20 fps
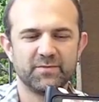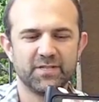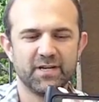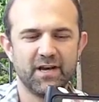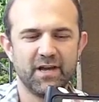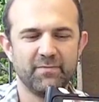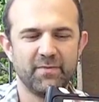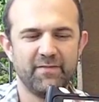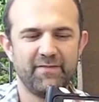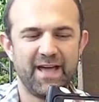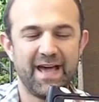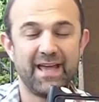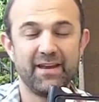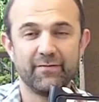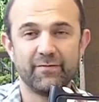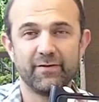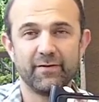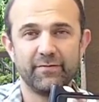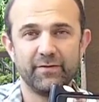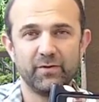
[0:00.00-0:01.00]
some time. I've
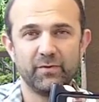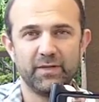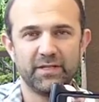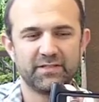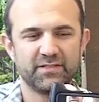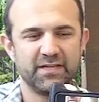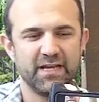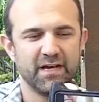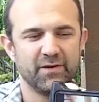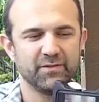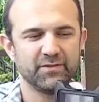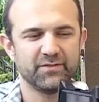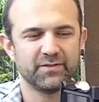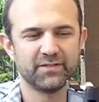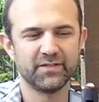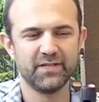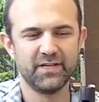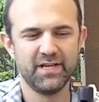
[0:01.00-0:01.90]
had it for a few weeks now.